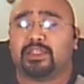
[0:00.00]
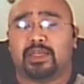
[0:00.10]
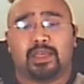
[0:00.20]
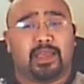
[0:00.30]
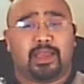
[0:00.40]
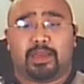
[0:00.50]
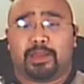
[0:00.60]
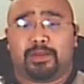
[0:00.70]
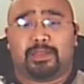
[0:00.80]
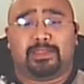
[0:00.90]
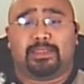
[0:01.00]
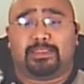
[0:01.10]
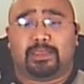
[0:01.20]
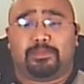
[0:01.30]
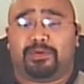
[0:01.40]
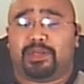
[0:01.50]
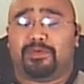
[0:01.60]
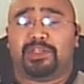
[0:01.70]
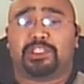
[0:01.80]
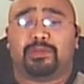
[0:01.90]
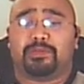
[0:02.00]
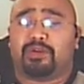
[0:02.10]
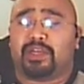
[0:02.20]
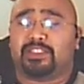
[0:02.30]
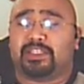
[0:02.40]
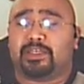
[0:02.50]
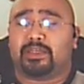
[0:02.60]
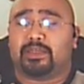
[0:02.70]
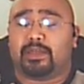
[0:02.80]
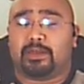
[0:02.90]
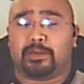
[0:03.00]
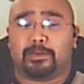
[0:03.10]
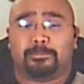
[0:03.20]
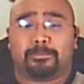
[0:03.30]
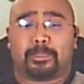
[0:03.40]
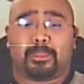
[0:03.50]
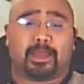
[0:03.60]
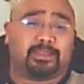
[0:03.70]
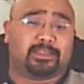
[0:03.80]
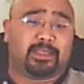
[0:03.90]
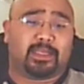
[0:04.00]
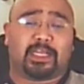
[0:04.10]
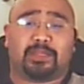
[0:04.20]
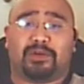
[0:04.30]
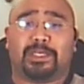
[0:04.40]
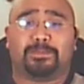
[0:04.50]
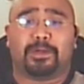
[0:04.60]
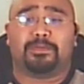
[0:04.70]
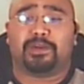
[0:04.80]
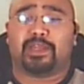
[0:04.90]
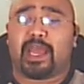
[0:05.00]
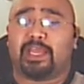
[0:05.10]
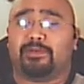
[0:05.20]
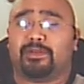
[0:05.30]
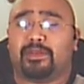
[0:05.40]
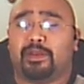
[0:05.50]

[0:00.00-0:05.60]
It's a pretty reasonably priced stick. I'd say they got the price point pretty accurate there.